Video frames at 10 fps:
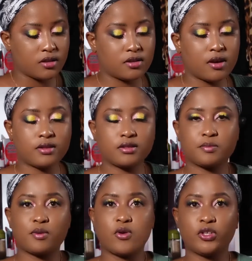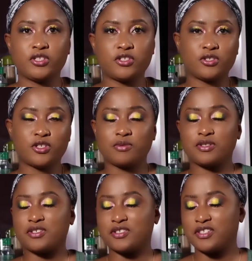So at this point, you're done
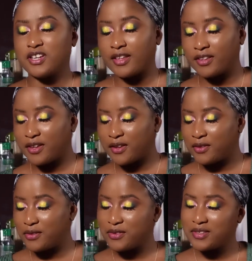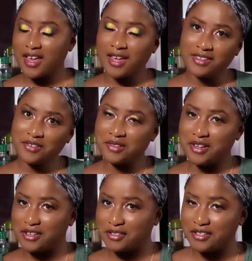with your shadows and your
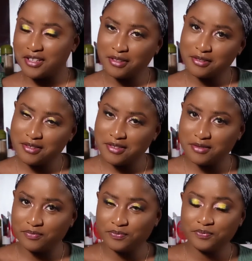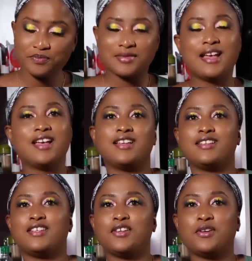lashes.
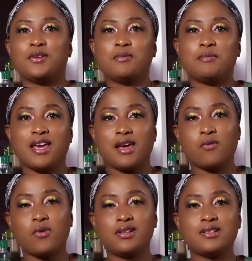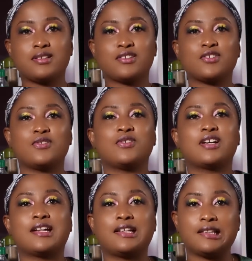You may want to
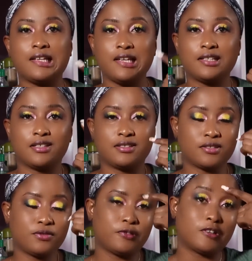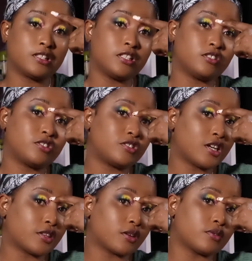clean the falling
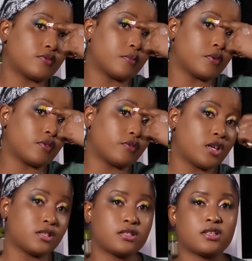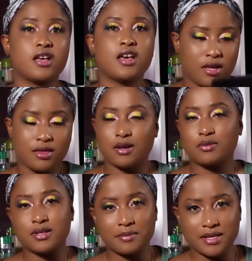shadows from your face. Now
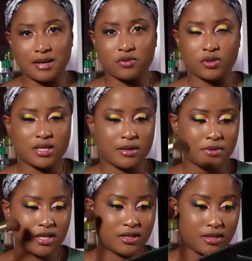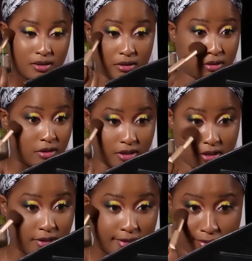sometimes we're tempted to
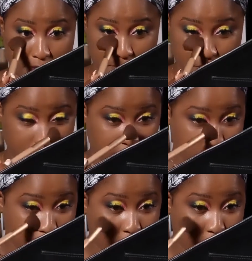dust it like this.